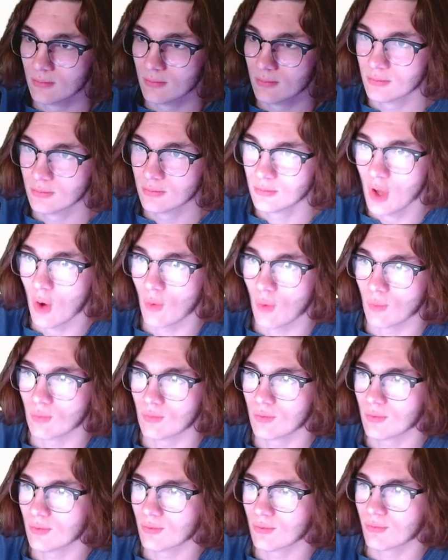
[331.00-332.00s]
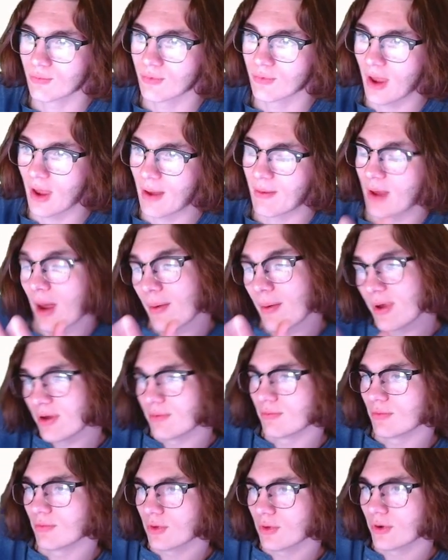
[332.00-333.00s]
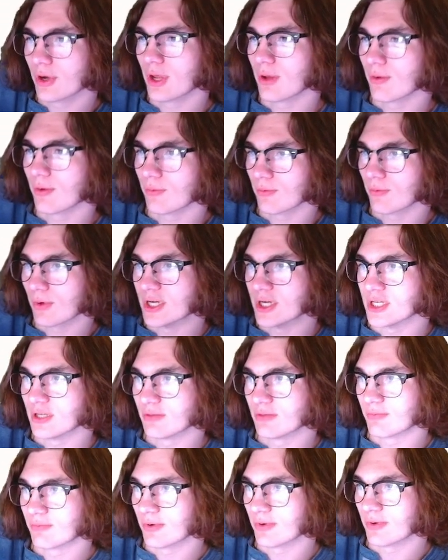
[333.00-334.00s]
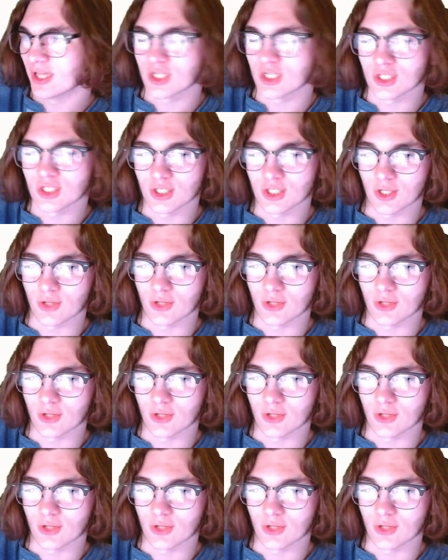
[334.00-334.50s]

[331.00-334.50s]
No, I mean, learning religions is also